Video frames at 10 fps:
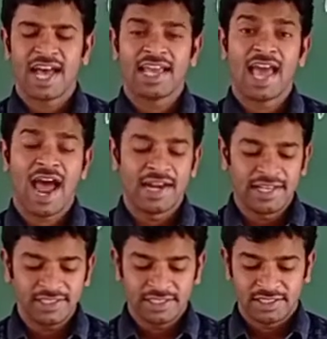I
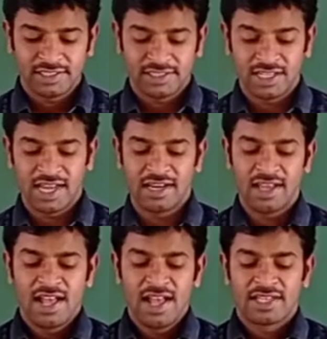hadn't done.